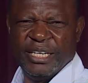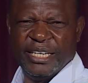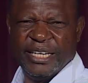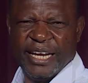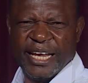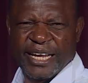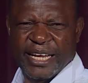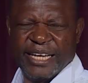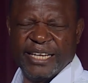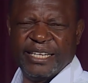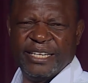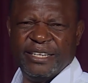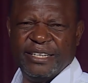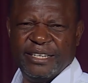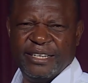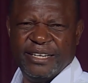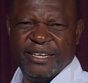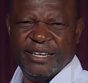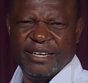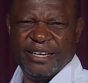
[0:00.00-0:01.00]
the naked,
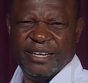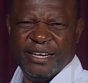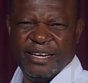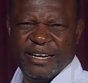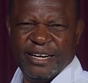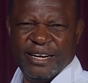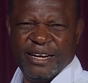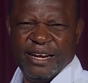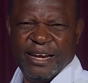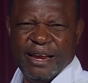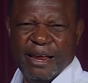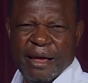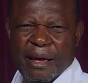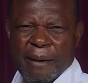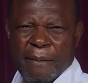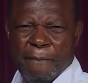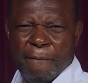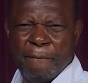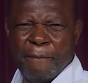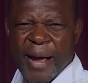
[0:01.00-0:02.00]

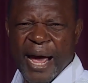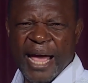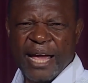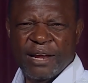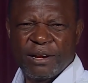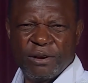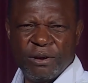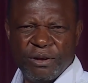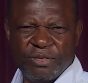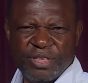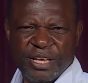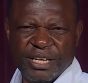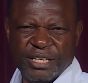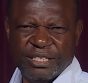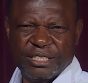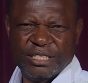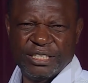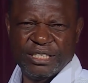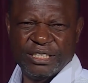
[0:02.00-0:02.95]
buy clothing